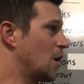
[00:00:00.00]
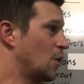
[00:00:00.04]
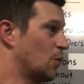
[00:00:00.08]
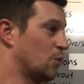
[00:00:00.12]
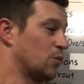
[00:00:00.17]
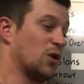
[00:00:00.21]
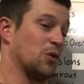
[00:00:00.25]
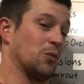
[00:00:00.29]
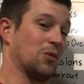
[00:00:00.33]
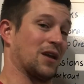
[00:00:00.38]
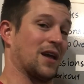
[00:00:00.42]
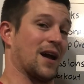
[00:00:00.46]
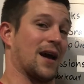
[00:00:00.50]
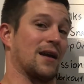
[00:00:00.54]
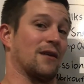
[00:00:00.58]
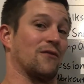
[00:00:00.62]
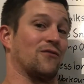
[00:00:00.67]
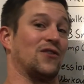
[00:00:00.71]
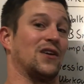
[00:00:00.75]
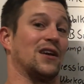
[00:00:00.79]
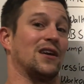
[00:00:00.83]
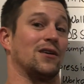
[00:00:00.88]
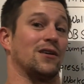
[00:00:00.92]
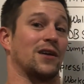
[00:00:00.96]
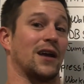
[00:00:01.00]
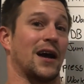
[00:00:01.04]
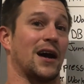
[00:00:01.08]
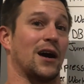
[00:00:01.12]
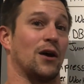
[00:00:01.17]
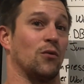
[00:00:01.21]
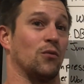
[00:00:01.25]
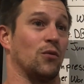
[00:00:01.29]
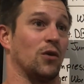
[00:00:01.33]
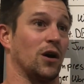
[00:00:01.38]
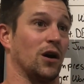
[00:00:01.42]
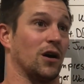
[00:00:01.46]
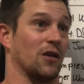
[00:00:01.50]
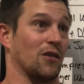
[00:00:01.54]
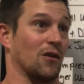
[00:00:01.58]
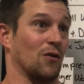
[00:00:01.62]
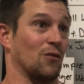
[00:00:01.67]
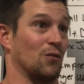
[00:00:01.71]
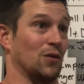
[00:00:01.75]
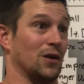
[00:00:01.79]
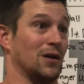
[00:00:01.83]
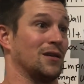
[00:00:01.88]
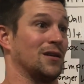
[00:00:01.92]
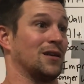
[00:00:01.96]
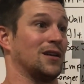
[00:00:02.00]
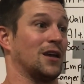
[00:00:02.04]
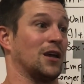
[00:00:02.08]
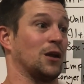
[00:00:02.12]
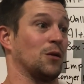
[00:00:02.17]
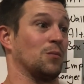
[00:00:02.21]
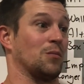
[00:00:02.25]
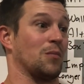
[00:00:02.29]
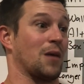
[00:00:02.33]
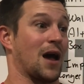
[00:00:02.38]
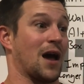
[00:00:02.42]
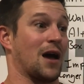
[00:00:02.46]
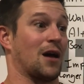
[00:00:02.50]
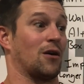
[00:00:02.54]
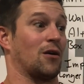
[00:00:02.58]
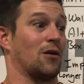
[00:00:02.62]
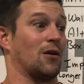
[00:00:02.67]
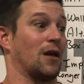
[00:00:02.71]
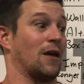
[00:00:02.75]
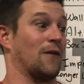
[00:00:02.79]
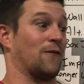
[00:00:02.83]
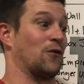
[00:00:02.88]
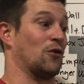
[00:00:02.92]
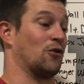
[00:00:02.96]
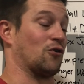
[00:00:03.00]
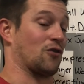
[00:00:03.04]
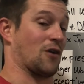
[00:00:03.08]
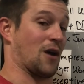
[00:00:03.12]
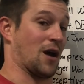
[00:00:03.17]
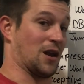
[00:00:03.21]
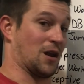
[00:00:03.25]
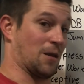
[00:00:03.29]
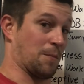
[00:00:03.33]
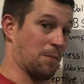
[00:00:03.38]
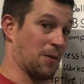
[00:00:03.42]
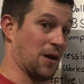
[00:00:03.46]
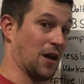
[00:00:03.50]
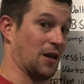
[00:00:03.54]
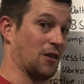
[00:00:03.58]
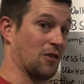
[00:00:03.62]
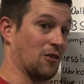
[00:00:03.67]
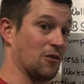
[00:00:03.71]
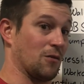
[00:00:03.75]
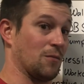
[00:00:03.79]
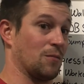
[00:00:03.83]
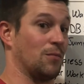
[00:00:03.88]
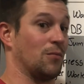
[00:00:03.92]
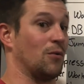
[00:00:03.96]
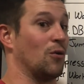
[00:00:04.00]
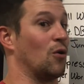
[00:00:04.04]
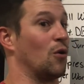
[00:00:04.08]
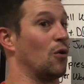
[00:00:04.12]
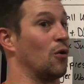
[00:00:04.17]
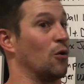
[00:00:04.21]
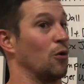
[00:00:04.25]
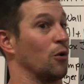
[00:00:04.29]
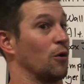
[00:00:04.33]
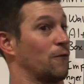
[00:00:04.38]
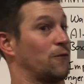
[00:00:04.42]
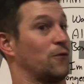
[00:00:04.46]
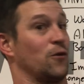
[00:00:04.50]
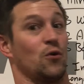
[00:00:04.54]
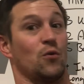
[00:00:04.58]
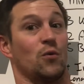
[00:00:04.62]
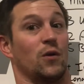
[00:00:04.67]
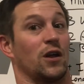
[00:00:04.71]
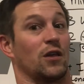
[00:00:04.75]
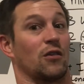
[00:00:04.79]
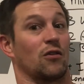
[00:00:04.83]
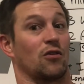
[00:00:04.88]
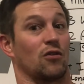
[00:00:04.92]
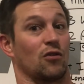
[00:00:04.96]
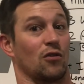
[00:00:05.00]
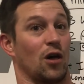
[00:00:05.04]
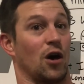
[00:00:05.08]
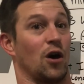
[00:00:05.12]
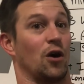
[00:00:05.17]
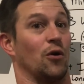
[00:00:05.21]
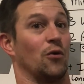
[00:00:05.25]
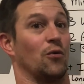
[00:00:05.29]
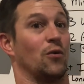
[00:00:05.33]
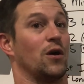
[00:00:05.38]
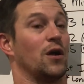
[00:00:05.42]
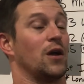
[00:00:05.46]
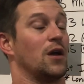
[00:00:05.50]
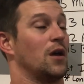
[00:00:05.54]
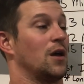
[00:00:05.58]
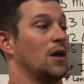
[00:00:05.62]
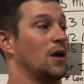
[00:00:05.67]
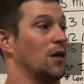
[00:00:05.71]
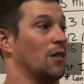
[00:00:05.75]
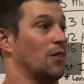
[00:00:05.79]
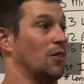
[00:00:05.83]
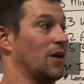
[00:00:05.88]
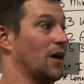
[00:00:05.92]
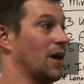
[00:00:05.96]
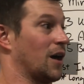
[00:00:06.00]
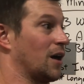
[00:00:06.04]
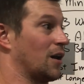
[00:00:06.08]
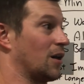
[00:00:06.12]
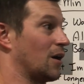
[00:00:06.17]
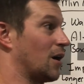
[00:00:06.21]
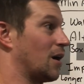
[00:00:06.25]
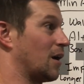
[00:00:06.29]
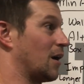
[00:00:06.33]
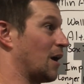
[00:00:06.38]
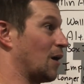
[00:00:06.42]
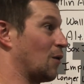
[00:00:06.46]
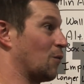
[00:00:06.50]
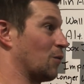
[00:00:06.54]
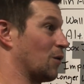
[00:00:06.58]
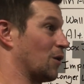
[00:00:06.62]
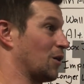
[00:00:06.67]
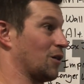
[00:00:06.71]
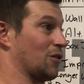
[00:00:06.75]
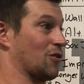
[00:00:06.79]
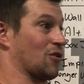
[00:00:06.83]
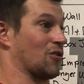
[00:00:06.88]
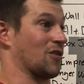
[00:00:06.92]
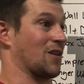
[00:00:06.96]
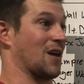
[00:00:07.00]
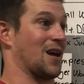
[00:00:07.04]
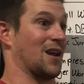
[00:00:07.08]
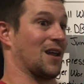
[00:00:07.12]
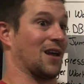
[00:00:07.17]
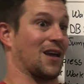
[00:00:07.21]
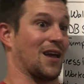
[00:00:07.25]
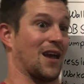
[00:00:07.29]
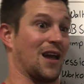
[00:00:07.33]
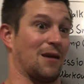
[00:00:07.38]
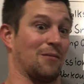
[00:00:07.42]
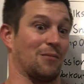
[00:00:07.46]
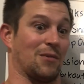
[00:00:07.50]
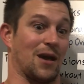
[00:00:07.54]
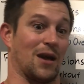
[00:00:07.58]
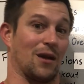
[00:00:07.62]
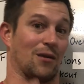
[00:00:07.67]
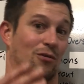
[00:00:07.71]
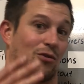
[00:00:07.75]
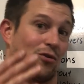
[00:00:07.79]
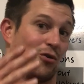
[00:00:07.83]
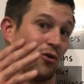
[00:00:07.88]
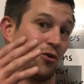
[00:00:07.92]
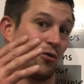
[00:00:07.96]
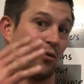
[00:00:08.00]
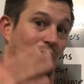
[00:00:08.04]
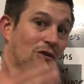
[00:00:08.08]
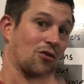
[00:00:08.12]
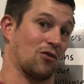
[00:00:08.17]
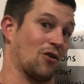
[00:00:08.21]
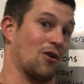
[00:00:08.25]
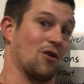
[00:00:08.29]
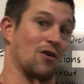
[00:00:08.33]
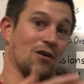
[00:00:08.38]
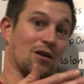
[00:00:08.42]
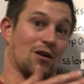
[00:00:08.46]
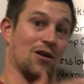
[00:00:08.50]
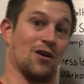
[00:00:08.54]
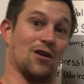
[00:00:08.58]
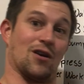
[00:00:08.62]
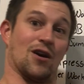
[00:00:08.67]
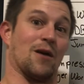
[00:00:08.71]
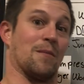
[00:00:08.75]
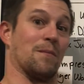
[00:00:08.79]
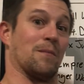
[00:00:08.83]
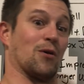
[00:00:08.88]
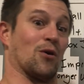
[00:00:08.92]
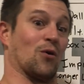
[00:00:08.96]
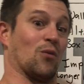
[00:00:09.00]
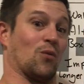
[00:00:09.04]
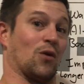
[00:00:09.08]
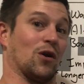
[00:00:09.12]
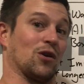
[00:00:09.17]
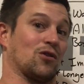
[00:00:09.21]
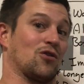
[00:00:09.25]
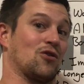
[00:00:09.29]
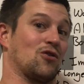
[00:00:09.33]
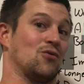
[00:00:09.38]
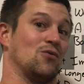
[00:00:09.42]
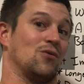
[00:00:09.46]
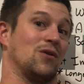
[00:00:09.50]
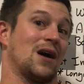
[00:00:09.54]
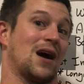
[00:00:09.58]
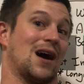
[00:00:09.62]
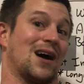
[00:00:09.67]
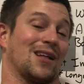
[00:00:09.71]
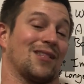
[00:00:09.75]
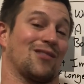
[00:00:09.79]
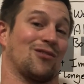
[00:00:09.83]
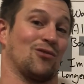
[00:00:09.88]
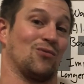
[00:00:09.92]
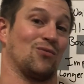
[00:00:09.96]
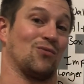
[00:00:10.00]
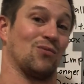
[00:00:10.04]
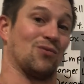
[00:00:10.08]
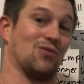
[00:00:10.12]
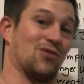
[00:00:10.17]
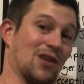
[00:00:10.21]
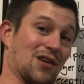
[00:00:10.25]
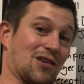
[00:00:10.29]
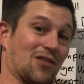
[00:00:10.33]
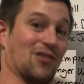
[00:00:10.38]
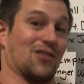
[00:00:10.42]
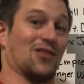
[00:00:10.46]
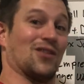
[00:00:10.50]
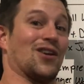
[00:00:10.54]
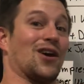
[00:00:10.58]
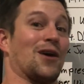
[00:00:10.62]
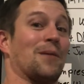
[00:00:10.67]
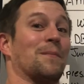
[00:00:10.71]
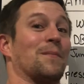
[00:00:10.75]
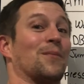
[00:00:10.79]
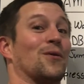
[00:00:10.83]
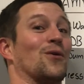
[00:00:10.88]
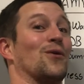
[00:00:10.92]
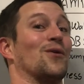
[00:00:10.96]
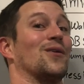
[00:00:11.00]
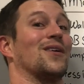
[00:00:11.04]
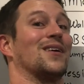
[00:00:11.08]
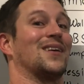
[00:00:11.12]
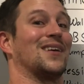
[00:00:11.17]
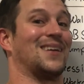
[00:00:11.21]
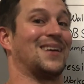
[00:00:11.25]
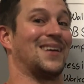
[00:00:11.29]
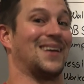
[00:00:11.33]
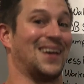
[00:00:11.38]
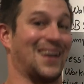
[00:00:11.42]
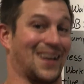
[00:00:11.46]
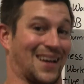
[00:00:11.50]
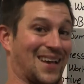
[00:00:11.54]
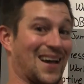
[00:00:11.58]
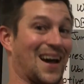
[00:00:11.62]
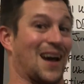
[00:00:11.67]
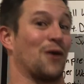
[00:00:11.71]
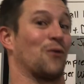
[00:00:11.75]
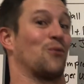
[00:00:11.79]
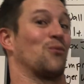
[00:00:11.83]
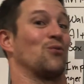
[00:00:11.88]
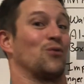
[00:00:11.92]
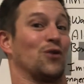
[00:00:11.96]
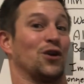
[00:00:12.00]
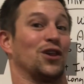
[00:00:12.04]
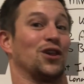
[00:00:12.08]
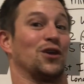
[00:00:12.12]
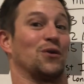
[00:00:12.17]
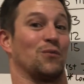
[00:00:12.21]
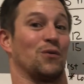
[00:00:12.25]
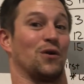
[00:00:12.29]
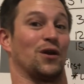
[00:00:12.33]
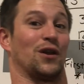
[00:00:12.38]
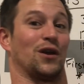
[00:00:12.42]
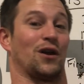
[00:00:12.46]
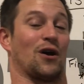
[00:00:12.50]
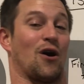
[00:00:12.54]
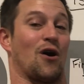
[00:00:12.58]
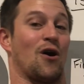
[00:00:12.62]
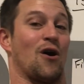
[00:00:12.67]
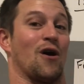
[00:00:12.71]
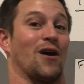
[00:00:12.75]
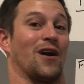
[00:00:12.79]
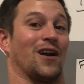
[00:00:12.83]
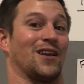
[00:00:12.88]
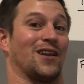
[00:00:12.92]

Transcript: What we kind of figured out was it really didn't matter if you tried to pace them or if you went slow, that it really just kind of came down to a certain number. Once you got to this number, it got really, really hard.